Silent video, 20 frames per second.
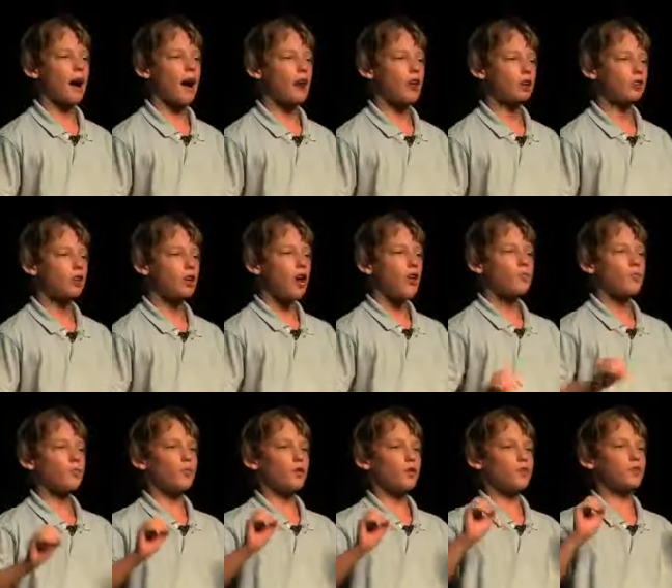miles
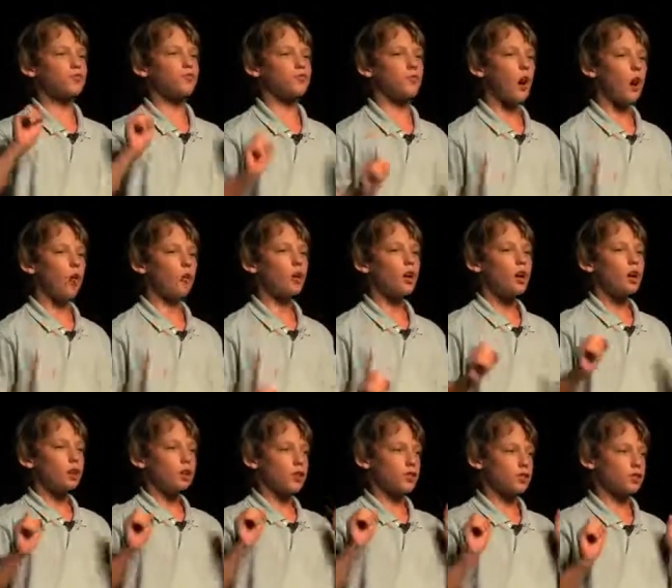from where it's grown
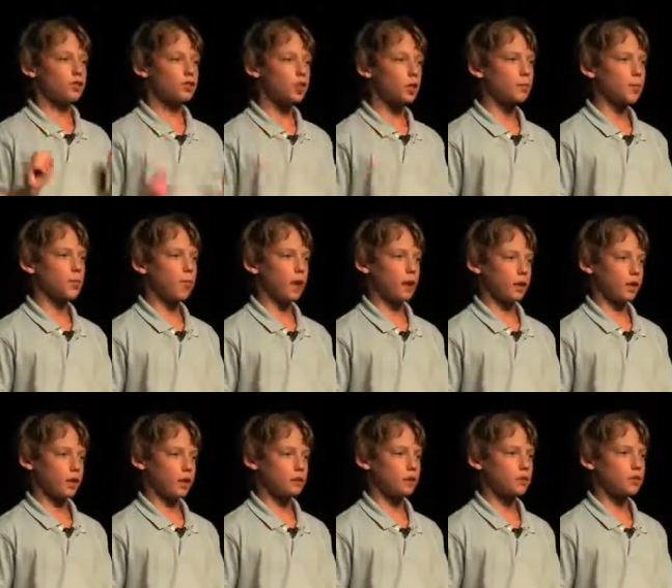to the
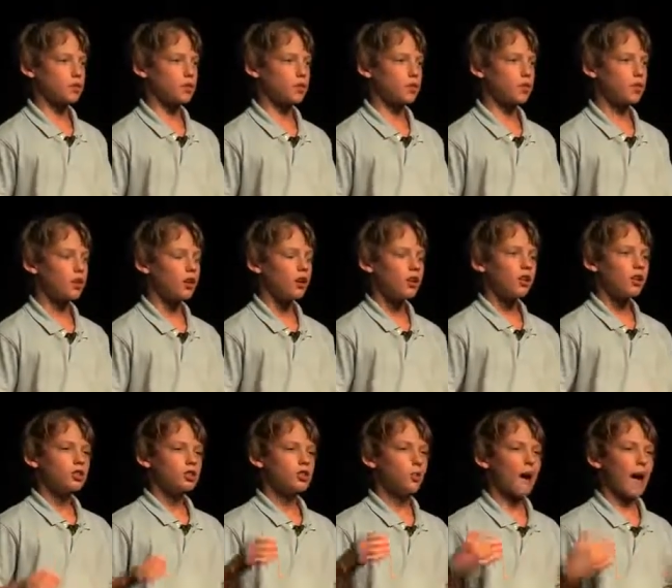supermarkets.
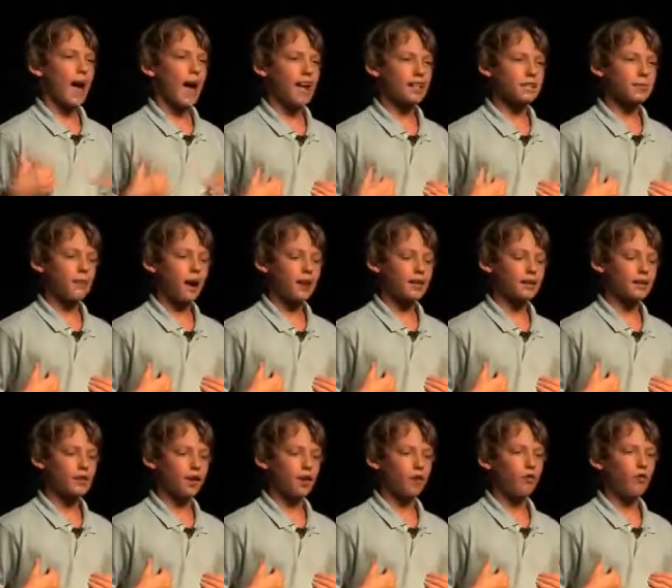So I asked
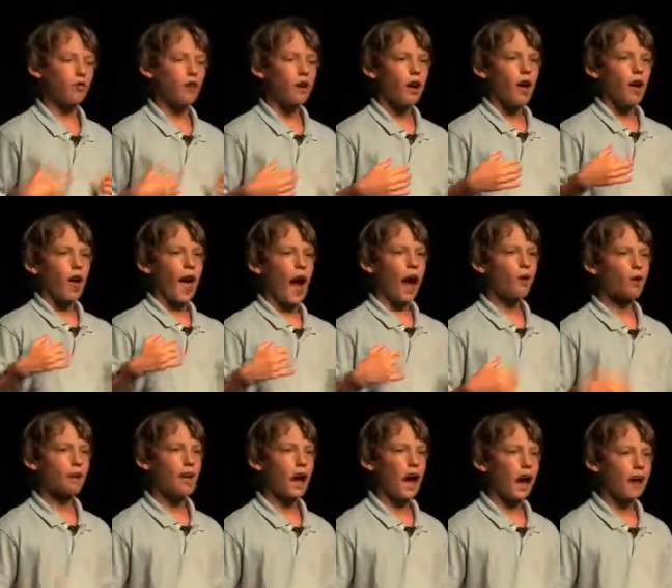myself, how
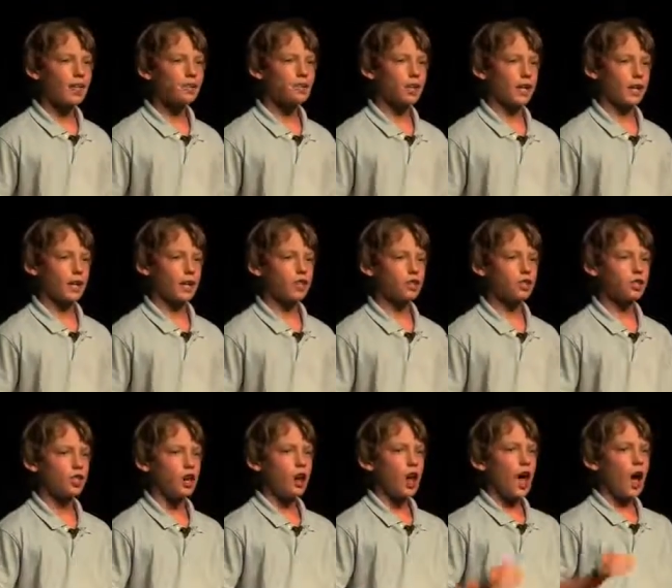can I
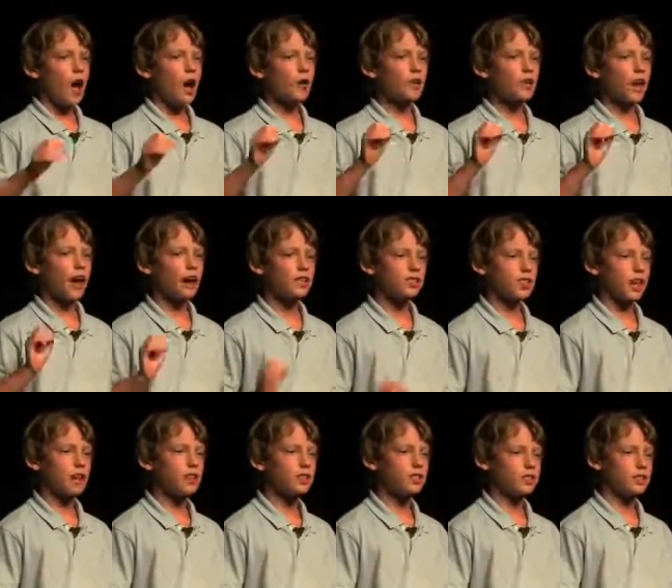change? How can I
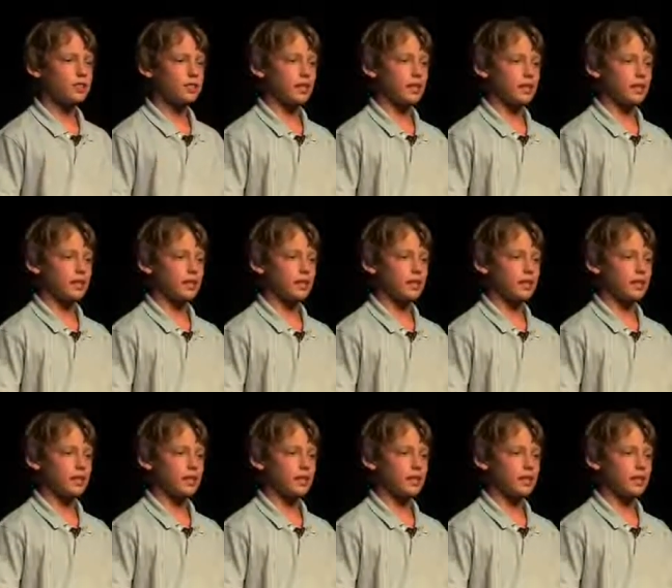change these